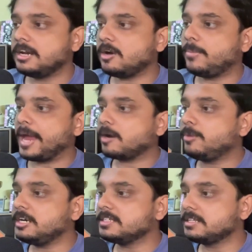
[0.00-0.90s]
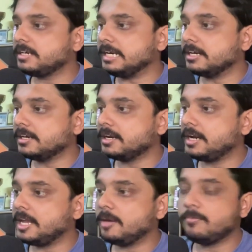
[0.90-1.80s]
Now, Blackbird is the
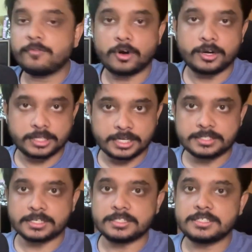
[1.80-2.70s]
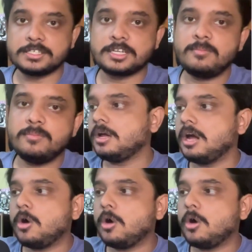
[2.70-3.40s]
internal name for their search system.